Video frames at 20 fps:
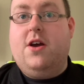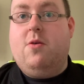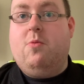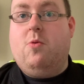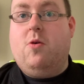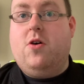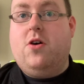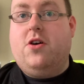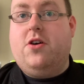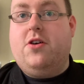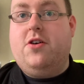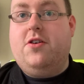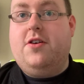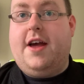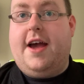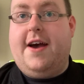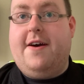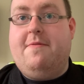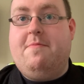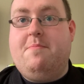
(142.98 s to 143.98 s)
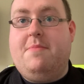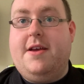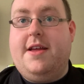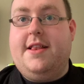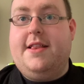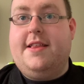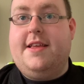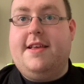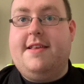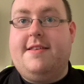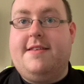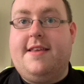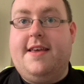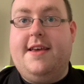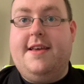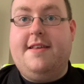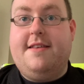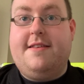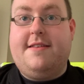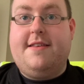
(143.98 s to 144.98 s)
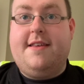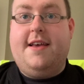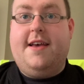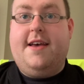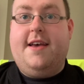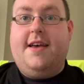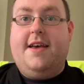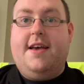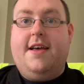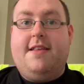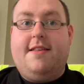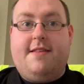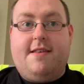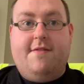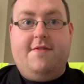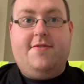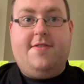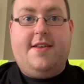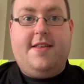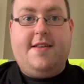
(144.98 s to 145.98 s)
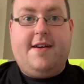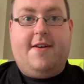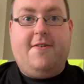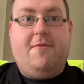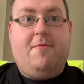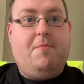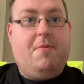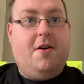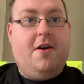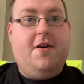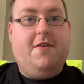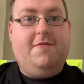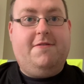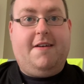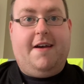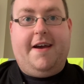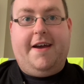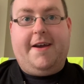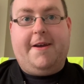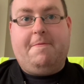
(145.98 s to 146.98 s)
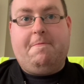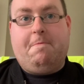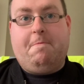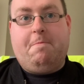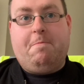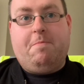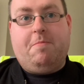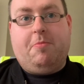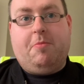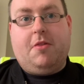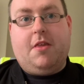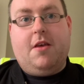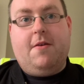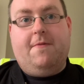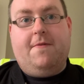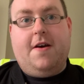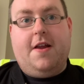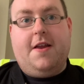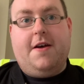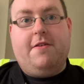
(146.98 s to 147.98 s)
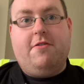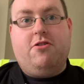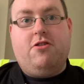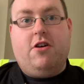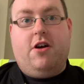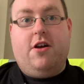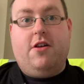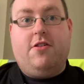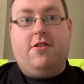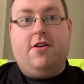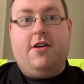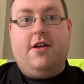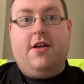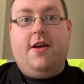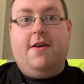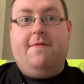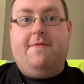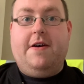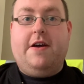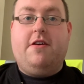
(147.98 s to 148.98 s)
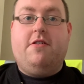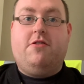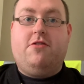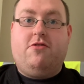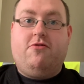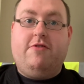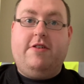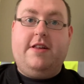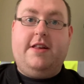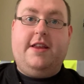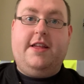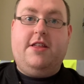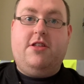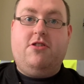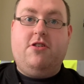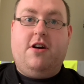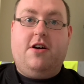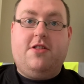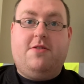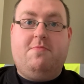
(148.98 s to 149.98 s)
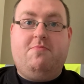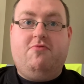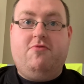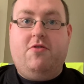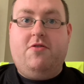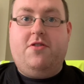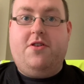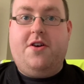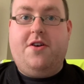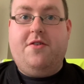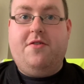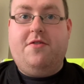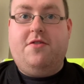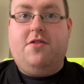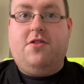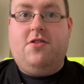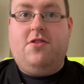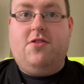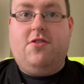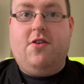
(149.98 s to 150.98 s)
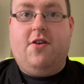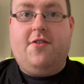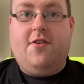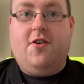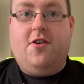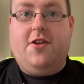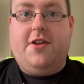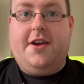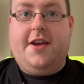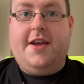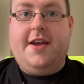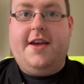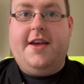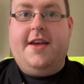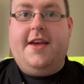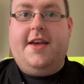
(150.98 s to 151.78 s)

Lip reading: what could have been his 79th birthday. Fellow Strictly judge Bruno Tonoli